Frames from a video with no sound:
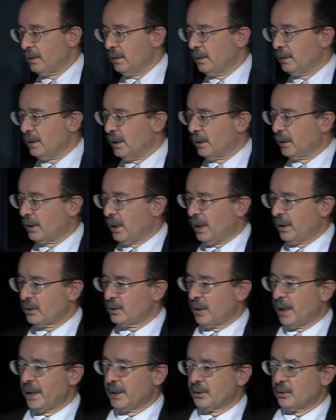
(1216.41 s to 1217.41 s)
In
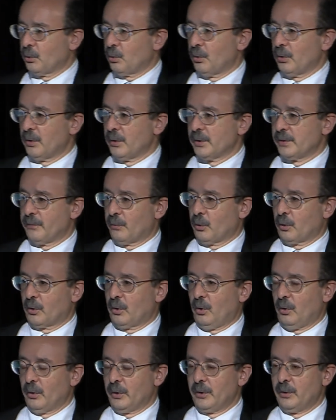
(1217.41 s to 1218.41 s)
contrast, orders for
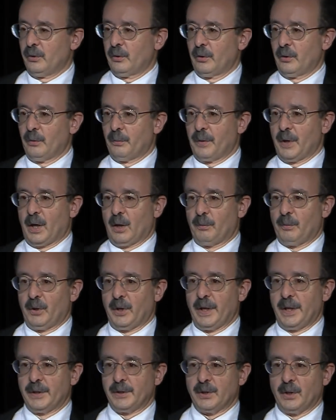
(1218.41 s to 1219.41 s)
coal and nuclear power
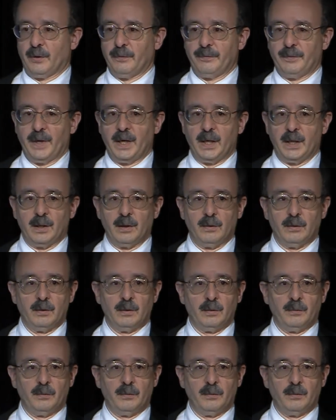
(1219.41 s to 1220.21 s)
plants are fading